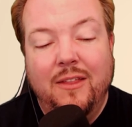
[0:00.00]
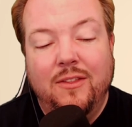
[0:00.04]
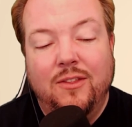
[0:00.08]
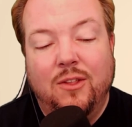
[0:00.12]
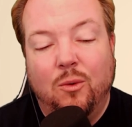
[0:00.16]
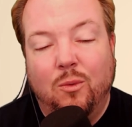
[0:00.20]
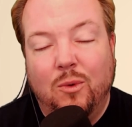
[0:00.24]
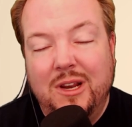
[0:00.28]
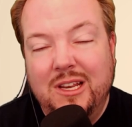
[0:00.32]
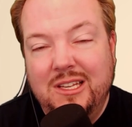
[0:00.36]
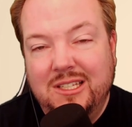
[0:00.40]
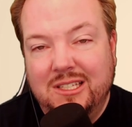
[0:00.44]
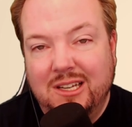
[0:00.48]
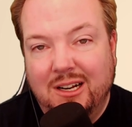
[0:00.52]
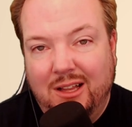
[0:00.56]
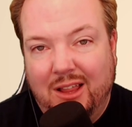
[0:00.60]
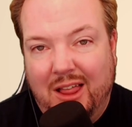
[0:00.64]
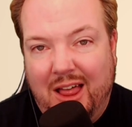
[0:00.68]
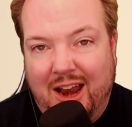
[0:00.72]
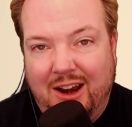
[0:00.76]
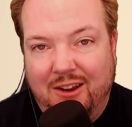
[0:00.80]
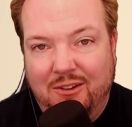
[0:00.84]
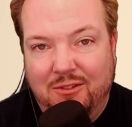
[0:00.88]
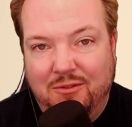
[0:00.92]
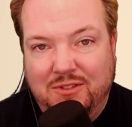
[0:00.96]
The reason a
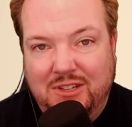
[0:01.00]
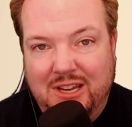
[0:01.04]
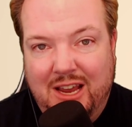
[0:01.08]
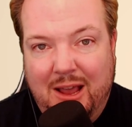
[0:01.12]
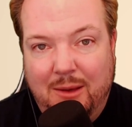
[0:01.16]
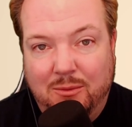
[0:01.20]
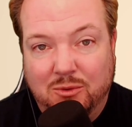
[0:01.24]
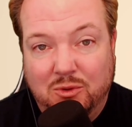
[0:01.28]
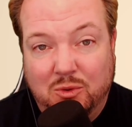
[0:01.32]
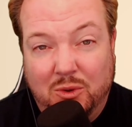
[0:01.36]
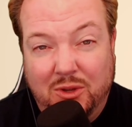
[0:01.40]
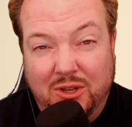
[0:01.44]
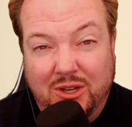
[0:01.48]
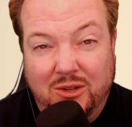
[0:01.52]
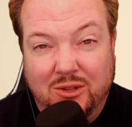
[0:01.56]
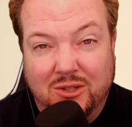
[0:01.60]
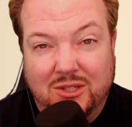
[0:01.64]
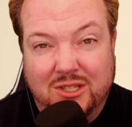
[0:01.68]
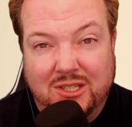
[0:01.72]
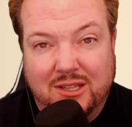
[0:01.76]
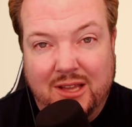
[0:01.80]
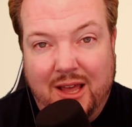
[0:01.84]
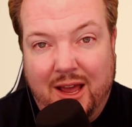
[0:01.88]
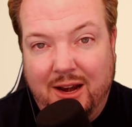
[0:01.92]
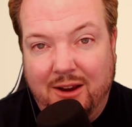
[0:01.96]
lot of DMs will
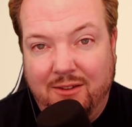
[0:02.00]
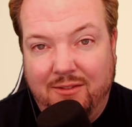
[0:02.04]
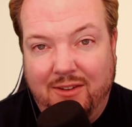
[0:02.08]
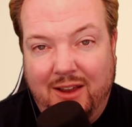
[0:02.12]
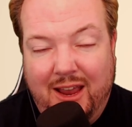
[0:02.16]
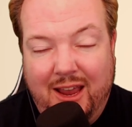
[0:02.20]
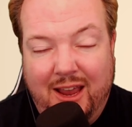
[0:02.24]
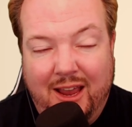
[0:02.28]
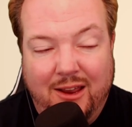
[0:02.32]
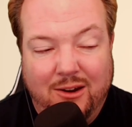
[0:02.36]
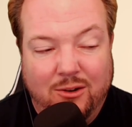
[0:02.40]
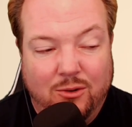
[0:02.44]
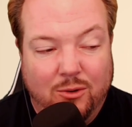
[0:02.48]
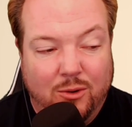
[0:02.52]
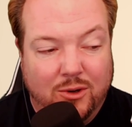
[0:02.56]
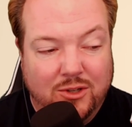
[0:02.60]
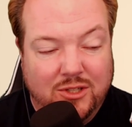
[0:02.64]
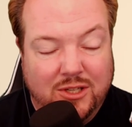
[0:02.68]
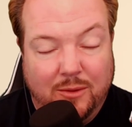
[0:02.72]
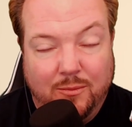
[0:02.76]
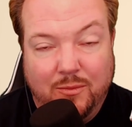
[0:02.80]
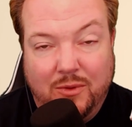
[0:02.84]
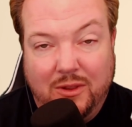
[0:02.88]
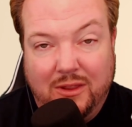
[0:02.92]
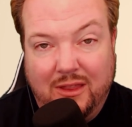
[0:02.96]
use sleight of hand or
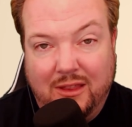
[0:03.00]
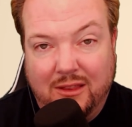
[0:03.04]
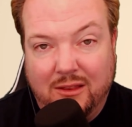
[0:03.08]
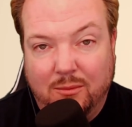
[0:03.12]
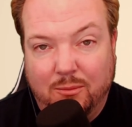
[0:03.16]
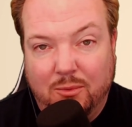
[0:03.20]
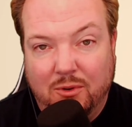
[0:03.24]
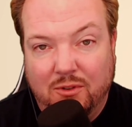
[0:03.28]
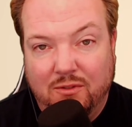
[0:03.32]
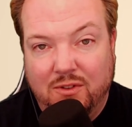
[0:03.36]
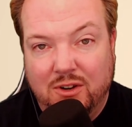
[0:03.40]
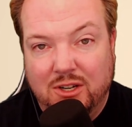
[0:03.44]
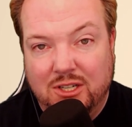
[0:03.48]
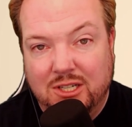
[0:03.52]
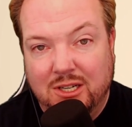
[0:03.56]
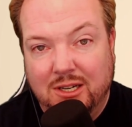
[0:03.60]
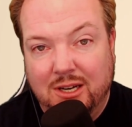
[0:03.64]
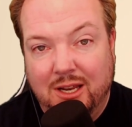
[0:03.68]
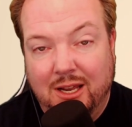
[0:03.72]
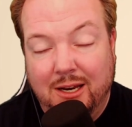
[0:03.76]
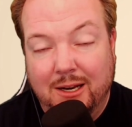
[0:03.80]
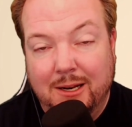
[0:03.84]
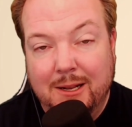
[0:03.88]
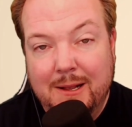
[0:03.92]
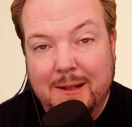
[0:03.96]
something that they're
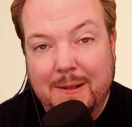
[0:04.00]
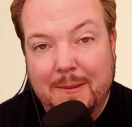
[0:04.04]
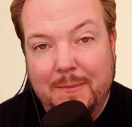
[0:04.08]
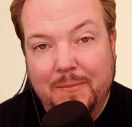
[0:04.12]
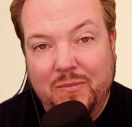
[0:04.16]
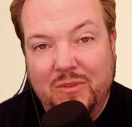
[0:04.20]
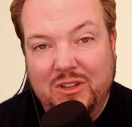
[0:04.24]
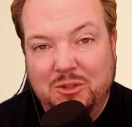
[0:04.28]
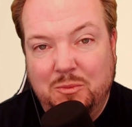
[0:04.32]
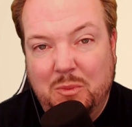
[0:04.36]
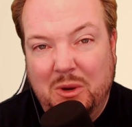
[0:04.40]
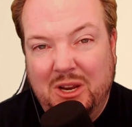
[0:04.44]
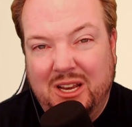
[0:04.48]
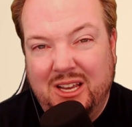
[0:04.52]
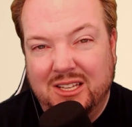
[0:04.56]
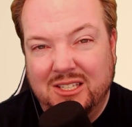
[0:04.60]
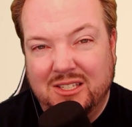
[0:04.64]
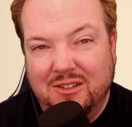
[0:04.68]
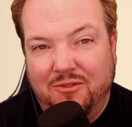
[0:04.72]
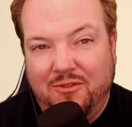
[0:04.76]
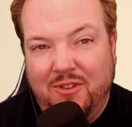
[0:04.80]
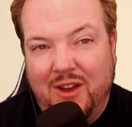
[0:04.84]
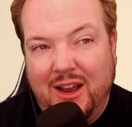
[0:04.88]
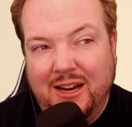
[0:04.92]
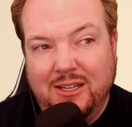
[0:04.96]
proficient in is
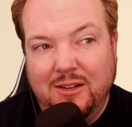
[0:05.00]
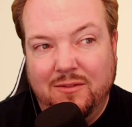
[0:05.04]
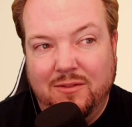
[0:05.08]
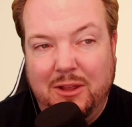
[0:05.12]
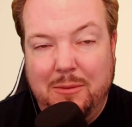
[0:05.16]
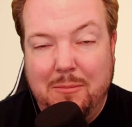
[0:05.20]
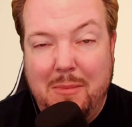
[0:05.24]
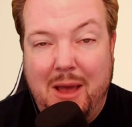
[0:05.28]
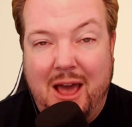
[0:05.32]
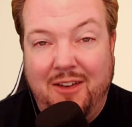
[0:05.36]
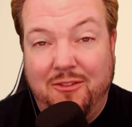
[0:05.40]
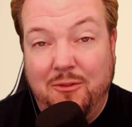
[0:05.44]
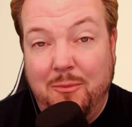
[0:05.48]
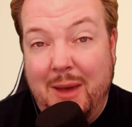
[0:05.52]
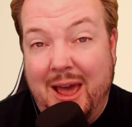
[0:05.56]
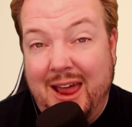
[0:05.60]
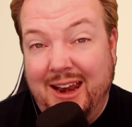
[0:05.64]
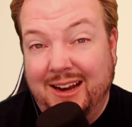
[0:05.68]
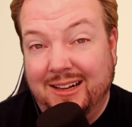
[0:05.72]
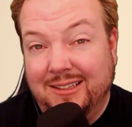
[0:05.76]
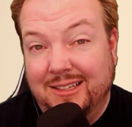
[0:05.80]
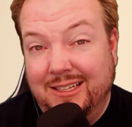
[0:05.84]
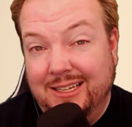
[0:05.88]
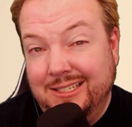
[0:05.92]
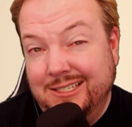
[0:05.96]
because effectively,
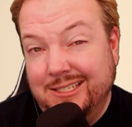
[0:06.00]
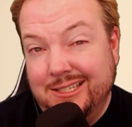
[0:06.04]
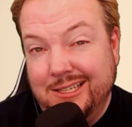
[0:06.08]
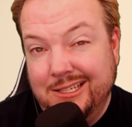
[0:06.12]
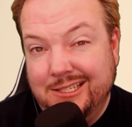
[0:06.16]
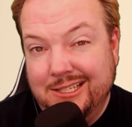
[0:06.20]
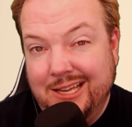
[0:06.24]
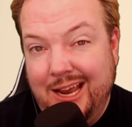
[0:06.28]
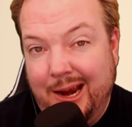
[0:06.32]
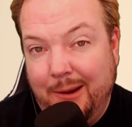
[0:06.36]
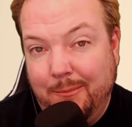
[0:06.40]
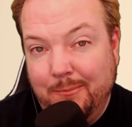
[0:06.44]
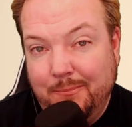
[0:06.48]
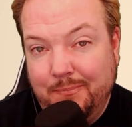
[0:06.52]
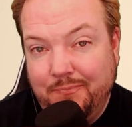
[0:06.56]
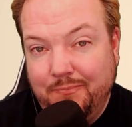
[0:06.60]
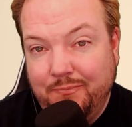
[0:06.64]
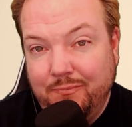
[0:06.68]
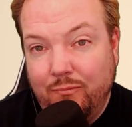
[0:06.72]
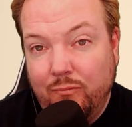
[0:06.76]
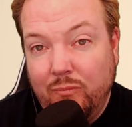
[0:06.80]
mathematically, it's the same.